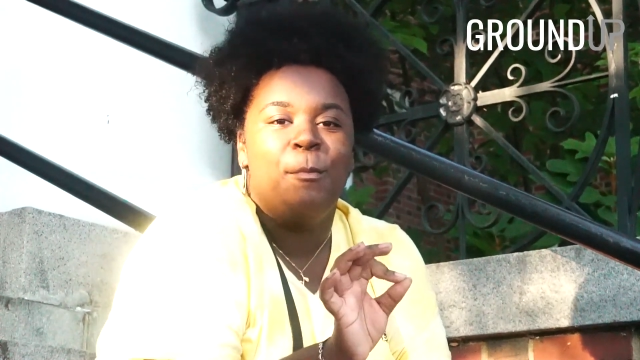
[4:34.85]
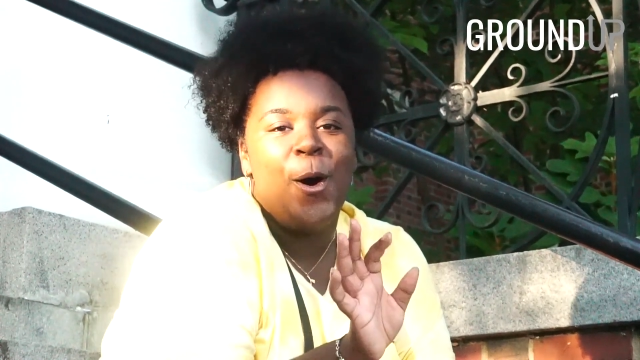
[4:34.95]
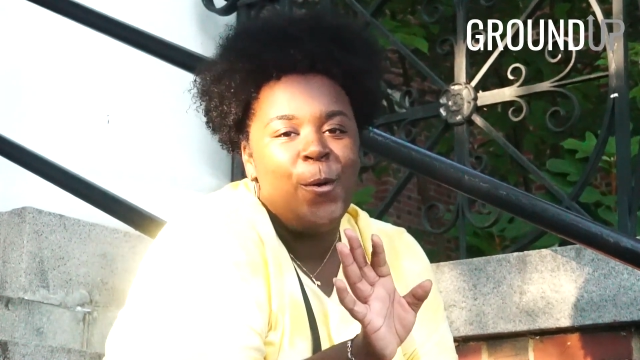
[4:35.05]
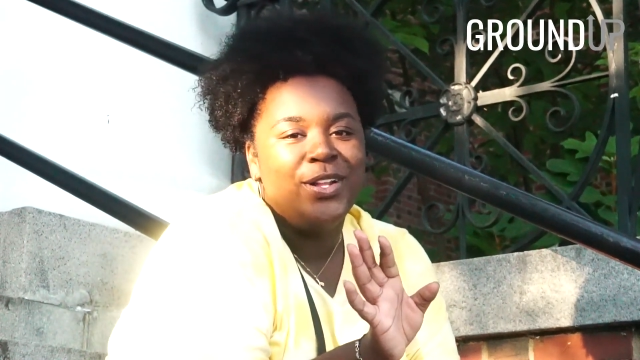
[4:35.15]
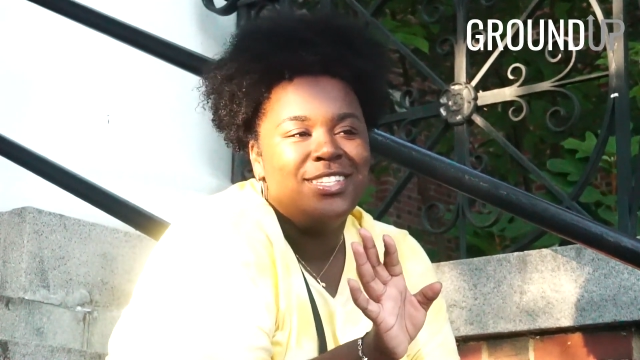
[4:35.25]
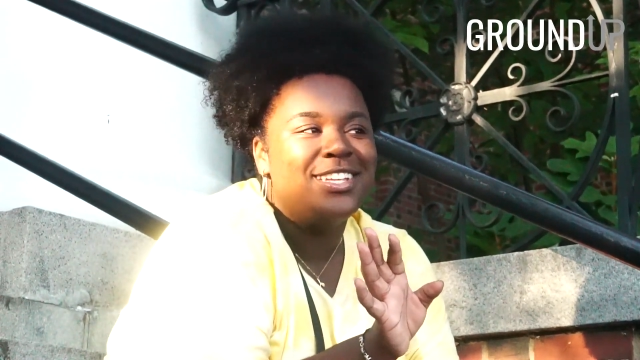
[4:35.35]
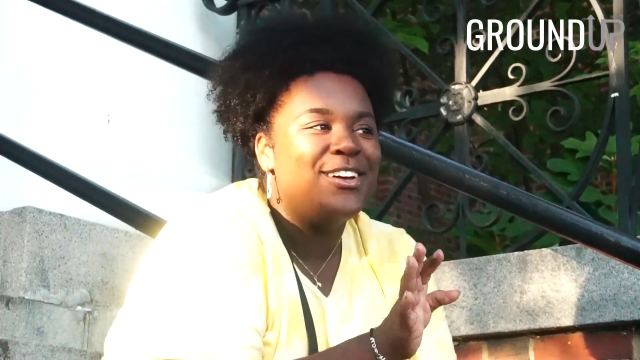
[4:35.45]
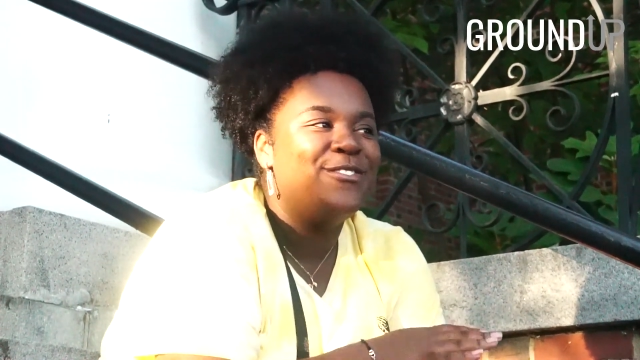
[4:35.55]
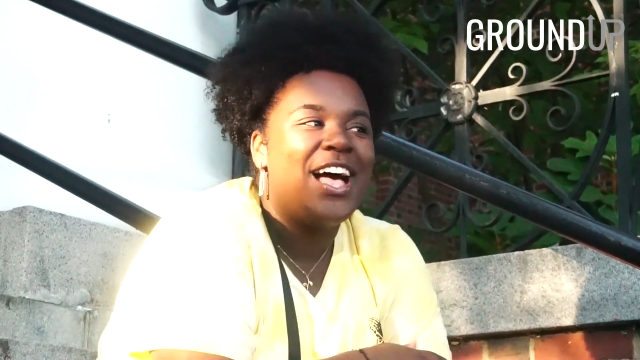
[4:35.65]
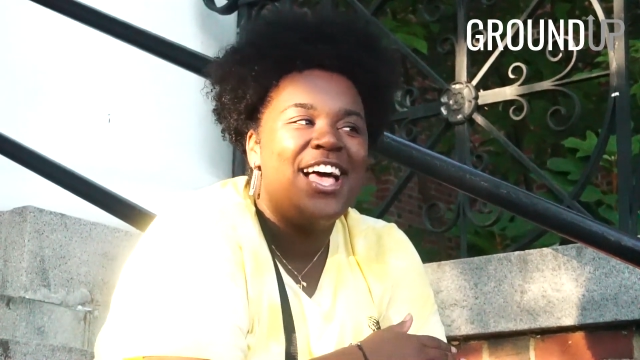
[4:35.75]
mo and
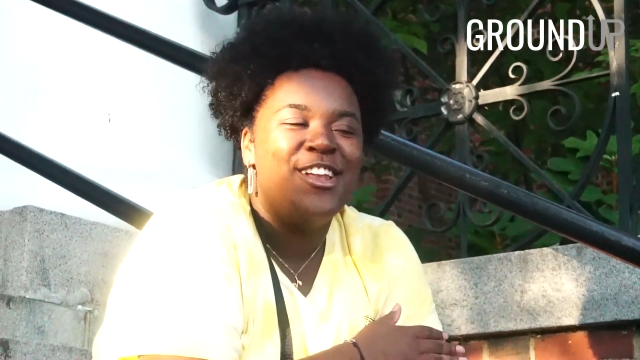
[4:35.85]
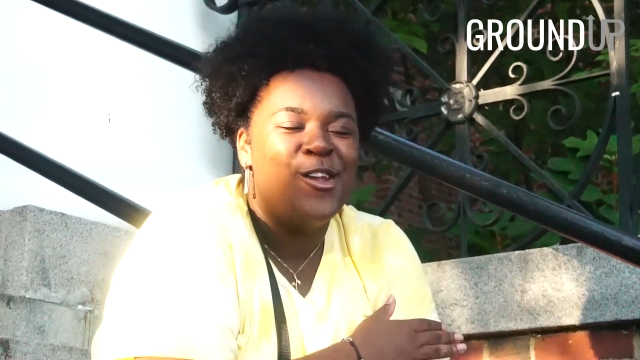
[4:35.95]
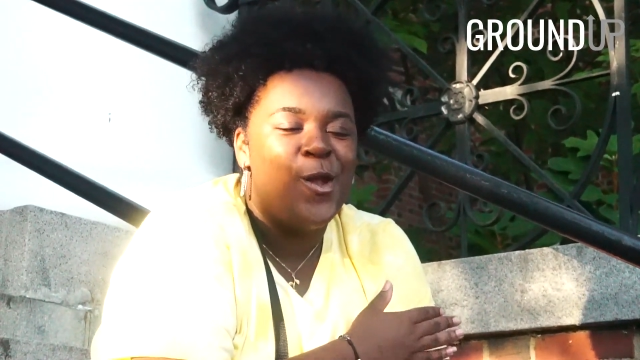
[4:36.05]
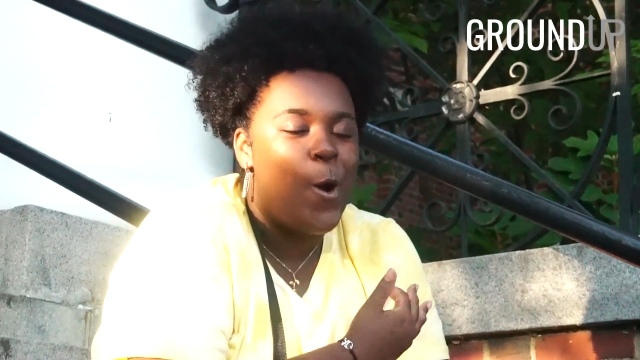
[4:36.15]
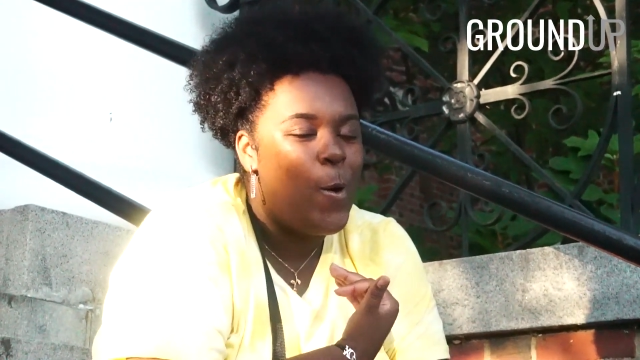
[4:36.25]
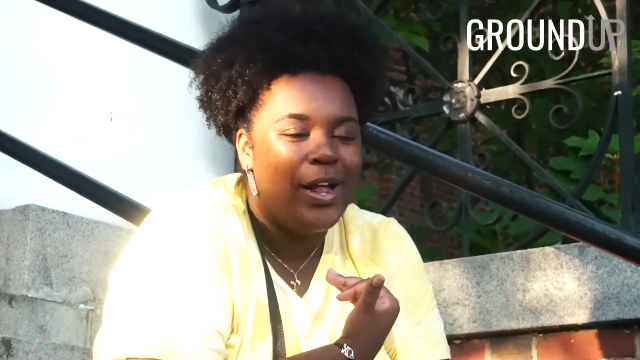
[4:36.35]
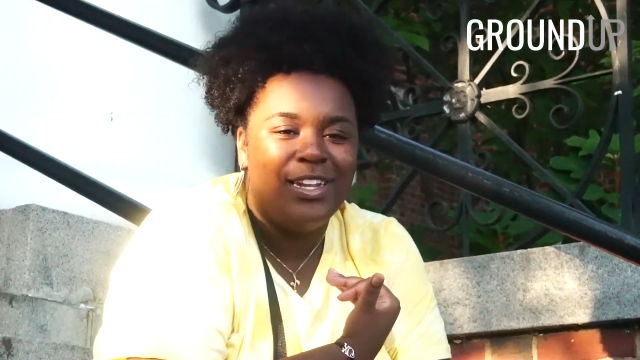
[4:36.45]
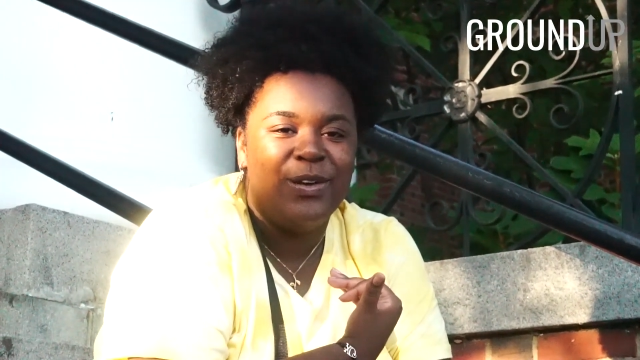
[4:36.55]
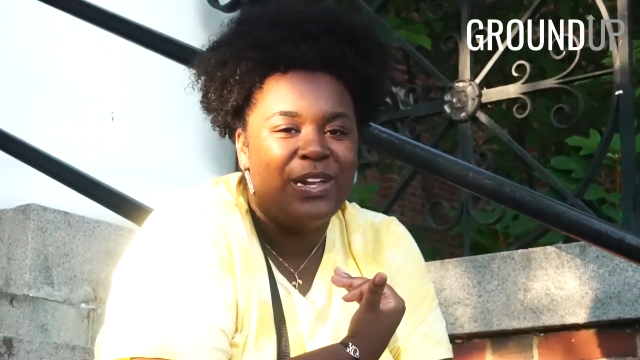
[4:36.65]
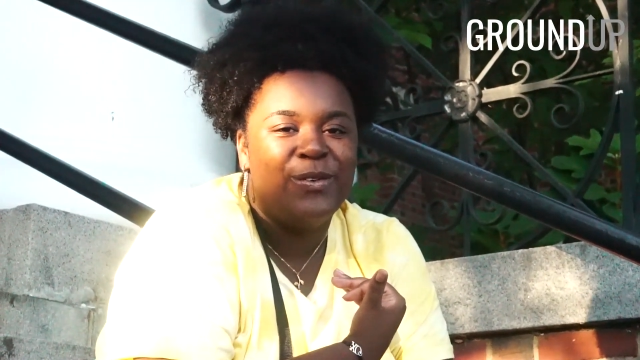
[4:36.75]
stuff, I had no
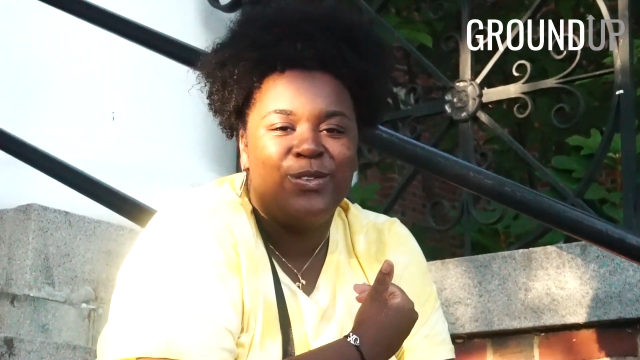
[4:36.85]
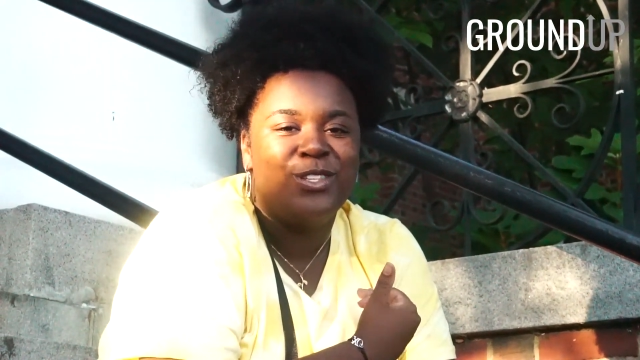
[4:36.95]
idea what anyone